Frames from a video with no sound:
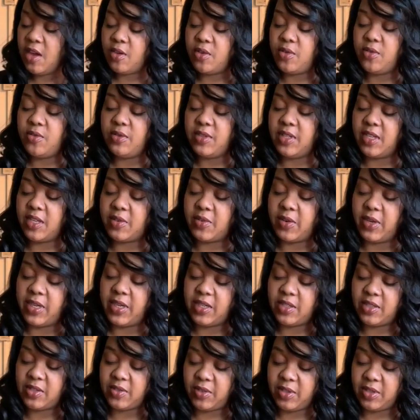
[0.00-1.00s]
Ooh, and the Queen
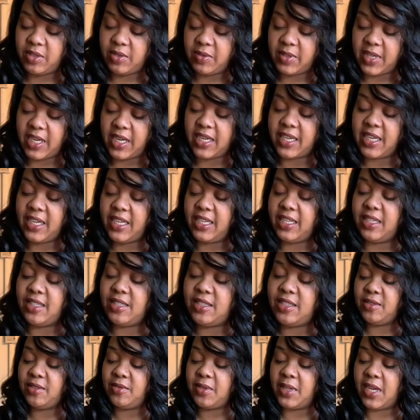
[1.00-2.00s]
of Swords when I cut it
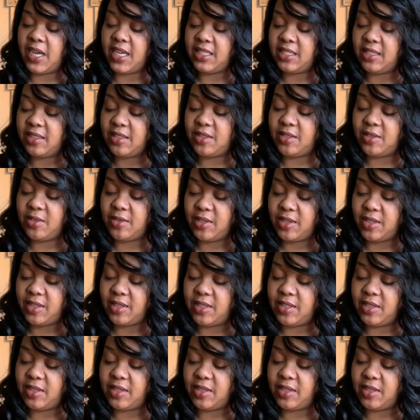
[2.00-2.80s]
Lots of swords.